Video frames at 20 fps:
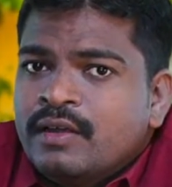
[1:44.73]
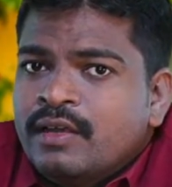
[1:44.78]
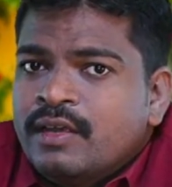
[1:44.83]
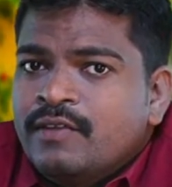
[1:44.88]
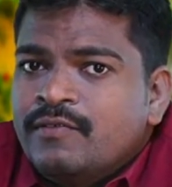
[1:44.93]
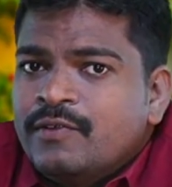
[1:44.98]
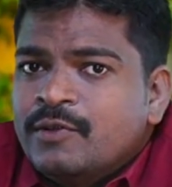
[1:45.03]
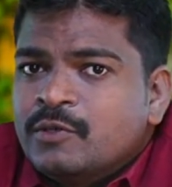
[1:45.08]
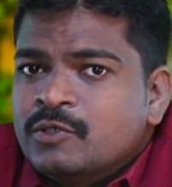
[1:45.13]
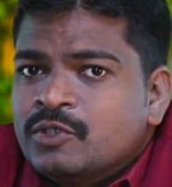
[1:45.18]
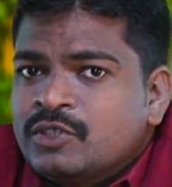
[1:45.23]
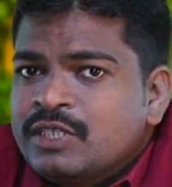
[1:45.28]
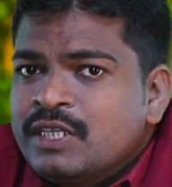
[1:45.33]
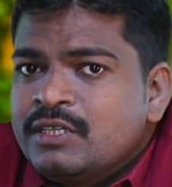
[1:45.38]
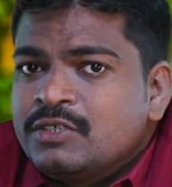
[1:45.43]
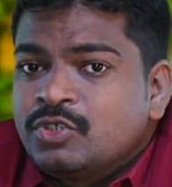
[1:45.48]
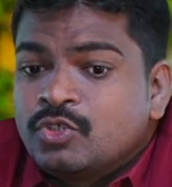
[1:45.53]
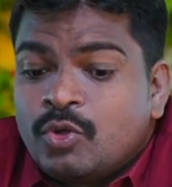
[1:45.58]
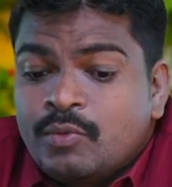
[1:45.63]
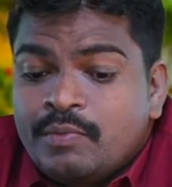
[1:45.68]
If you
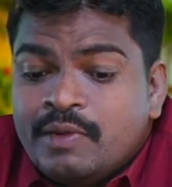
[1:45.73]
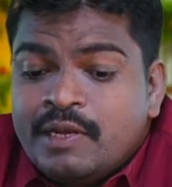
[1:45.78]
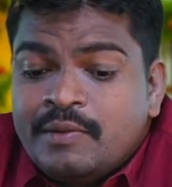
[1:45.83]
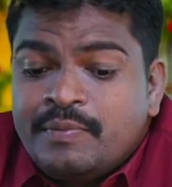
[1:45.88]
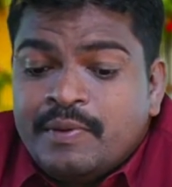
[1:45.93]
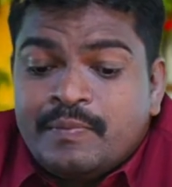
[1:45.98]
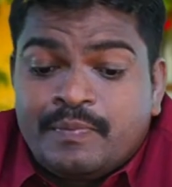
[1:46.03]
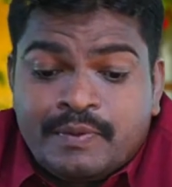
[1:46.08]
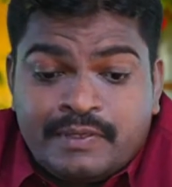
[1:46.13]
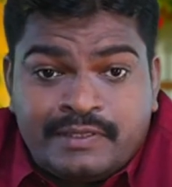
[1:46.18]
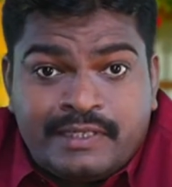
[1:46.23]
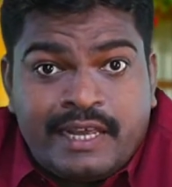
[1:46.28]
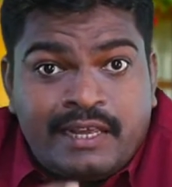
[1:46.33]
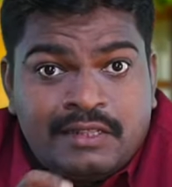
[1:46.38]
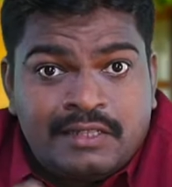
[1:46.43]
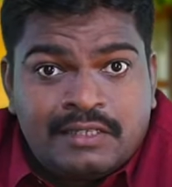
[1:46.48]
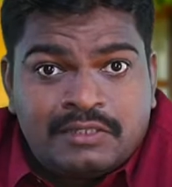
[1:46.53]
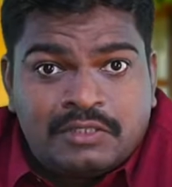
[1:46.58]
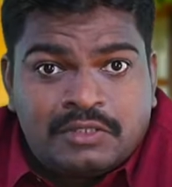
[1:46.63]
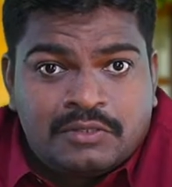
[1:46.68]
see, so many people
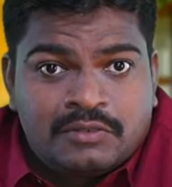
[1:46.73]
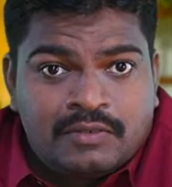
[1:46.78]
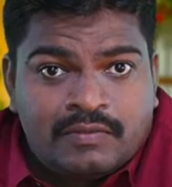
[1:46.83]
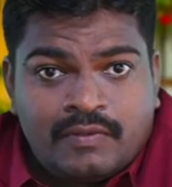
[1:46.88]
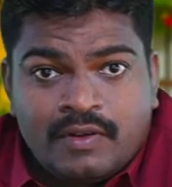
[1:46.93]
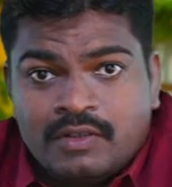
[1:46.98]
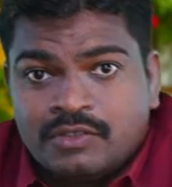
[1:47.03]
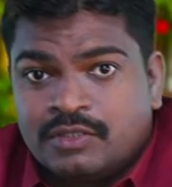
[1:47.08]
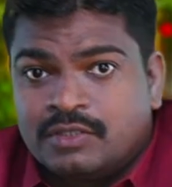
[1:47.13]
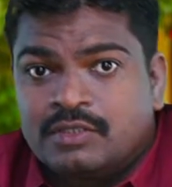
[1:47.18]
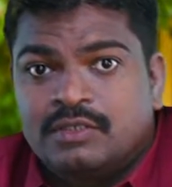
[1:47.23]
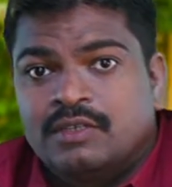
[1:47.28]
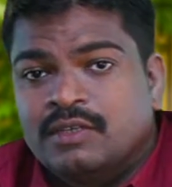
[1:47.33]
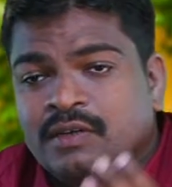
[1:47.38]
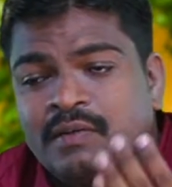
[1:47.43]
take this verse.